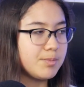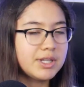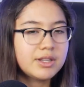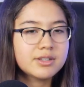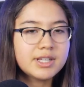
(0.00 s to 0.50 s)
But
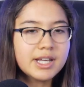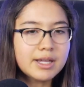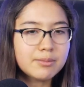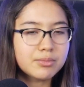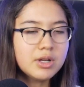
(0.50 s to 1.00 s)
then the
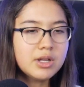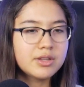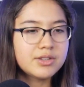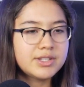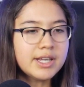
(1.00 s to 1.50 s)

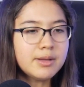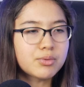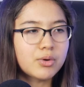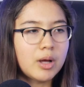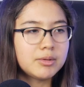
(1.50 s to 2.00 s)
second
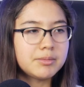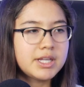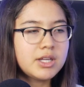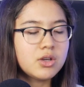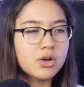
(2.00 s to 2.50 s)
problem
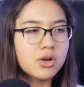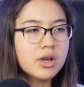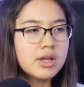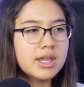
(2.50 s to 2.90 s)
here